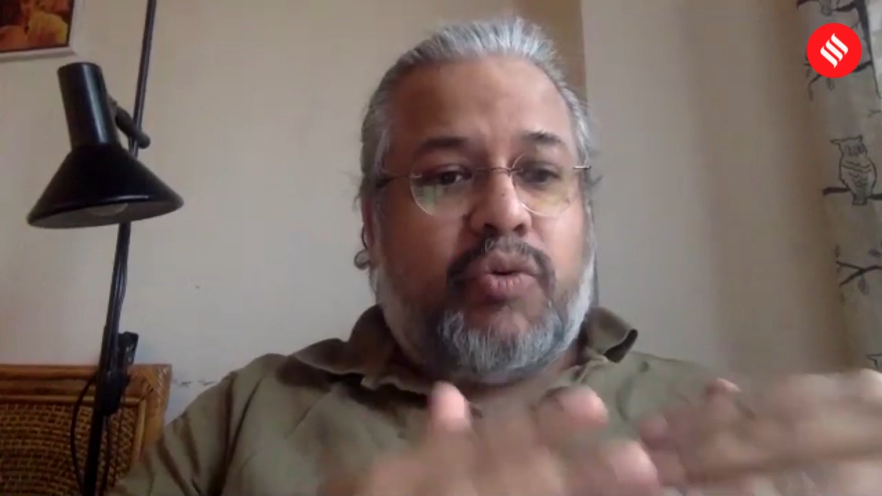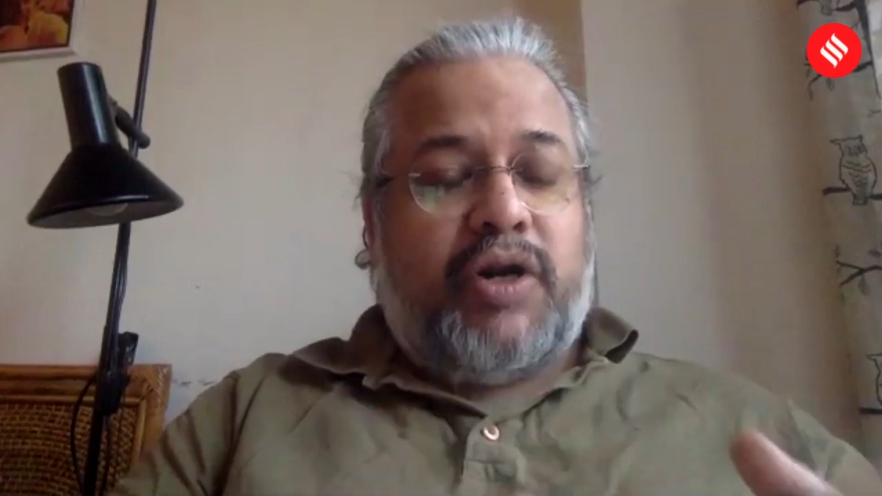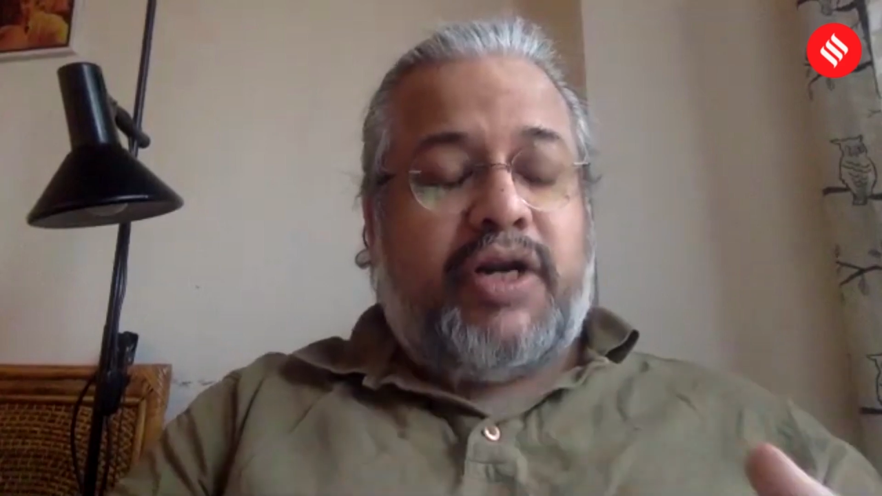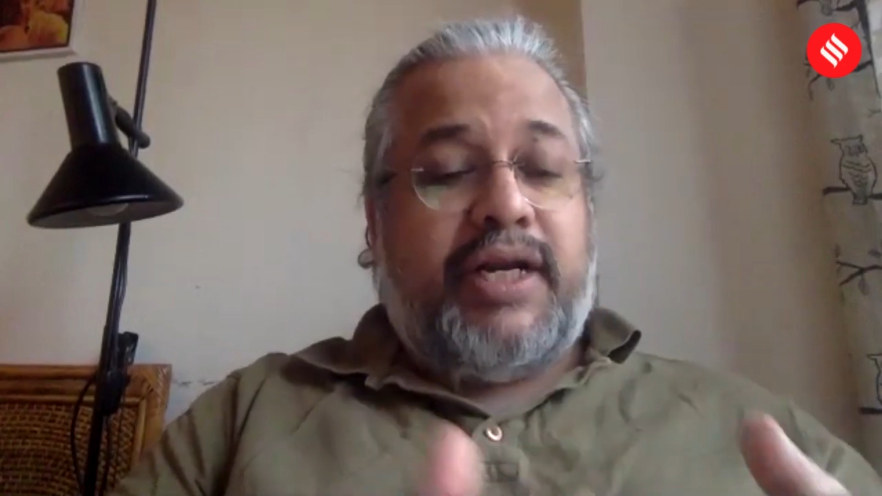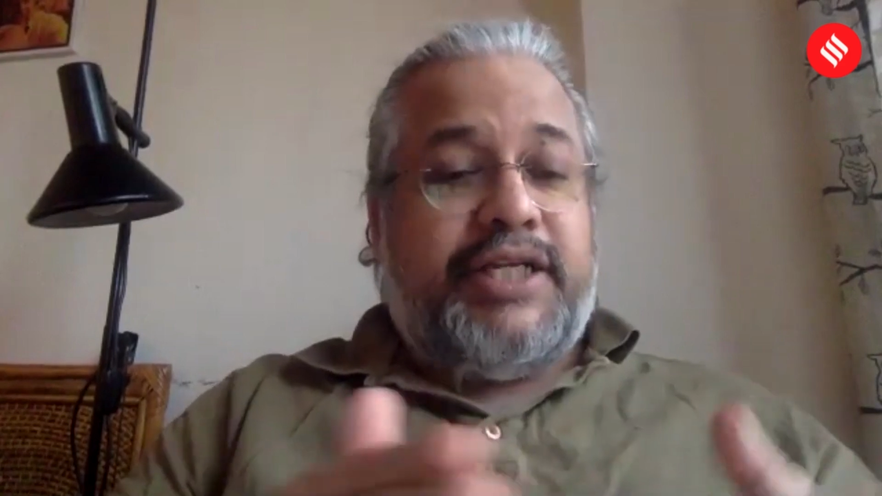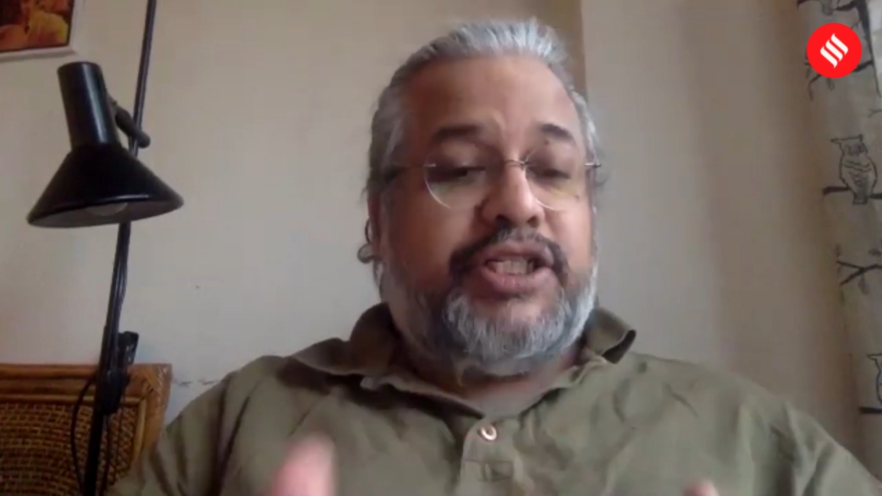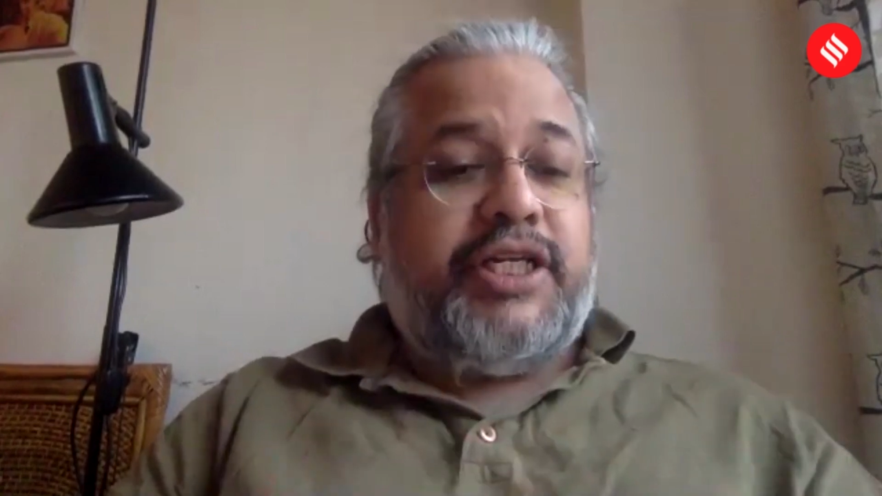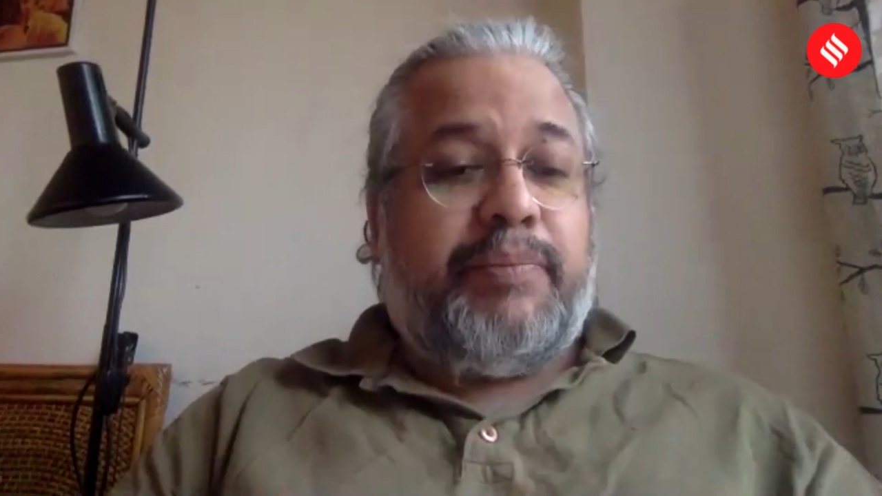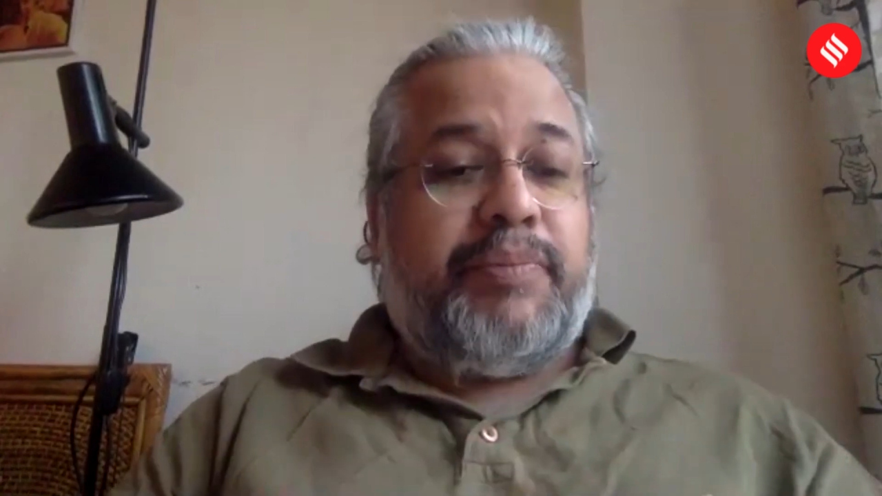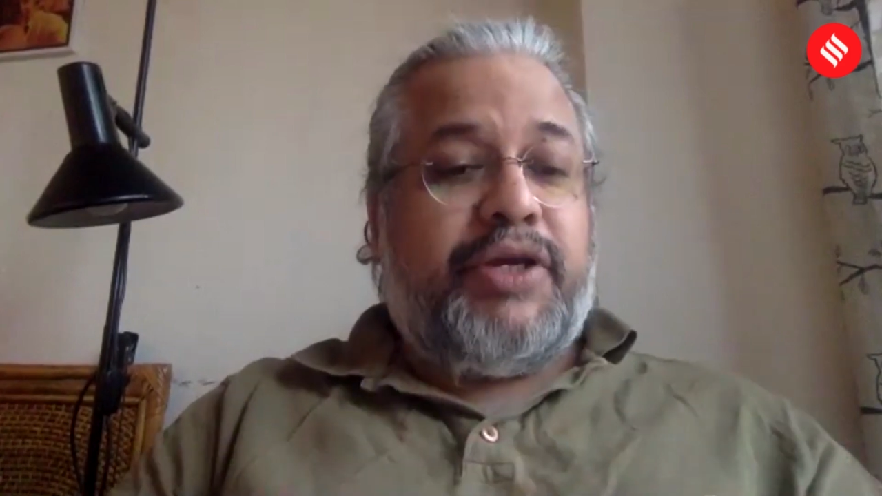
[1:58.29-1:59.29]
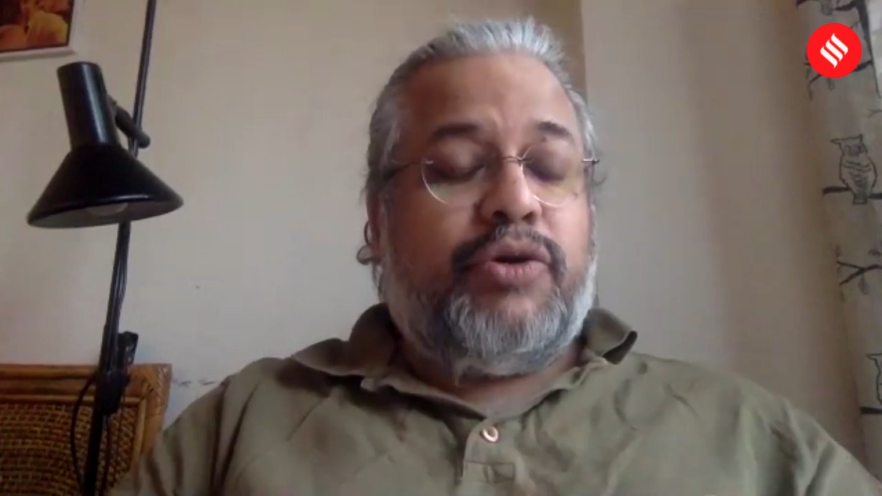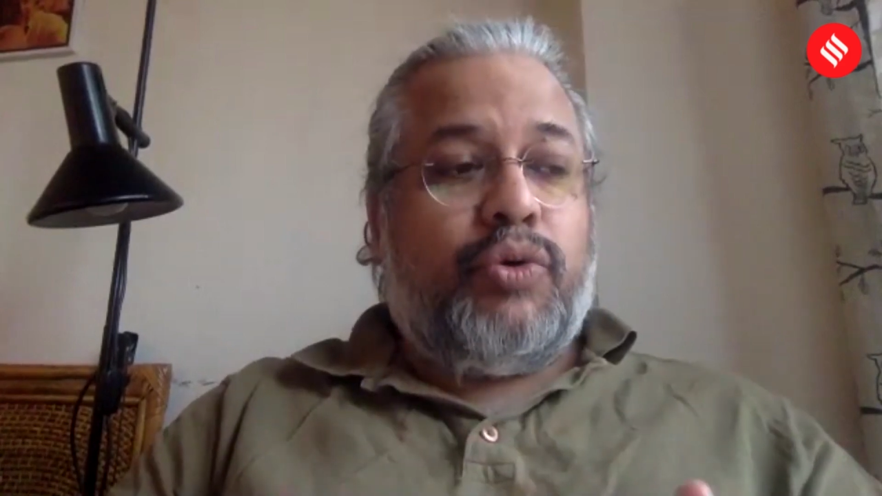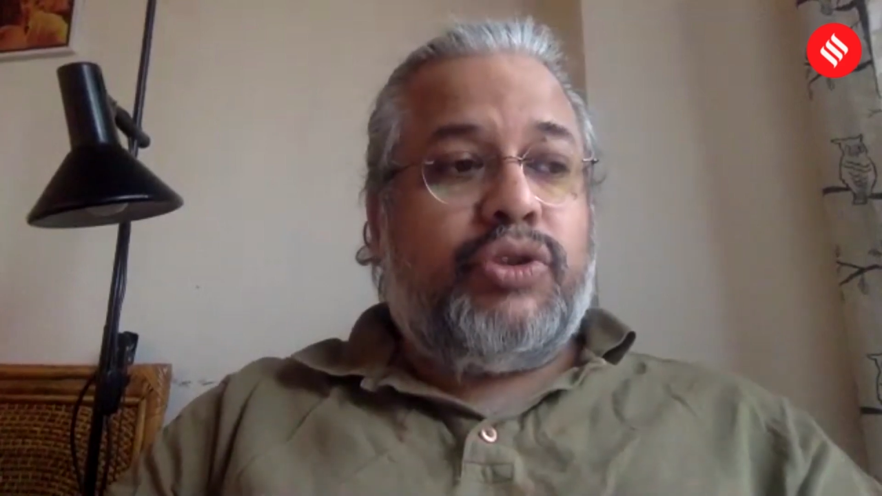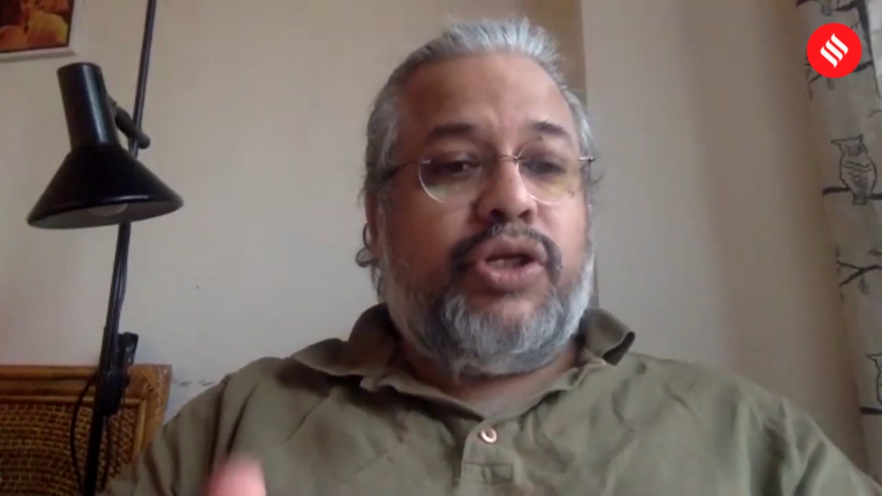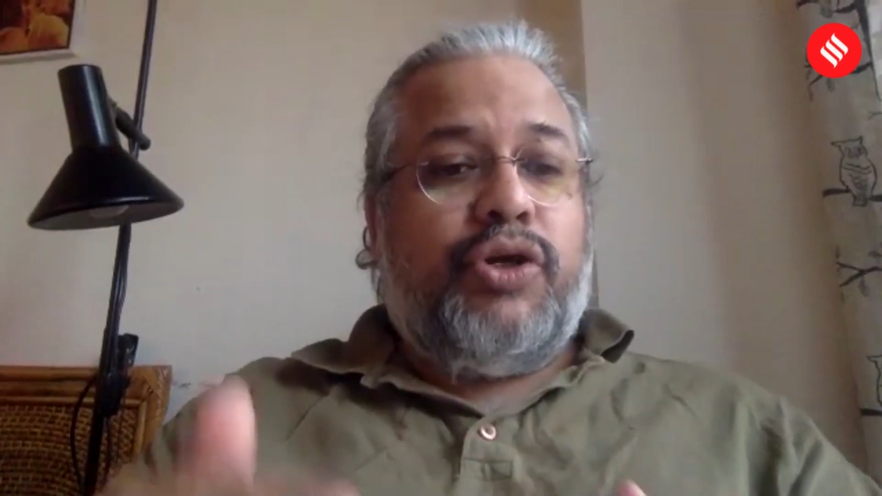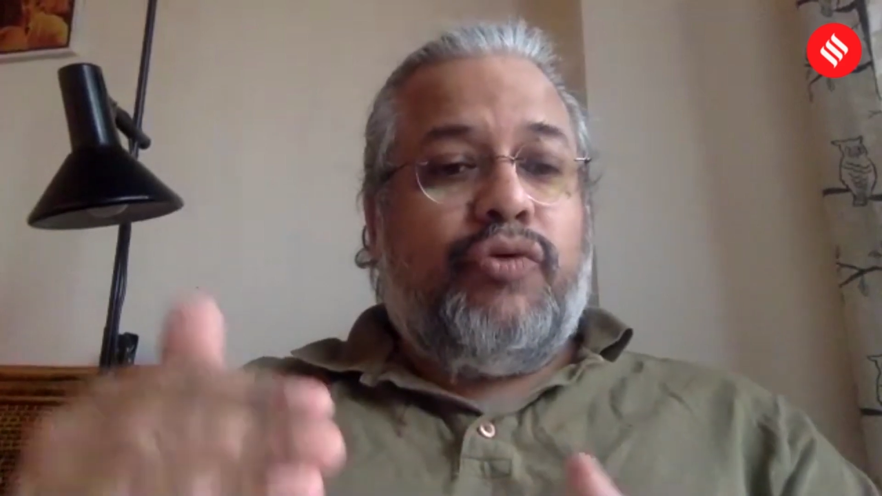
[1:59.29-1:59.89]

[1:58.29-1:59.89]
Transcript: quarterly G D P growth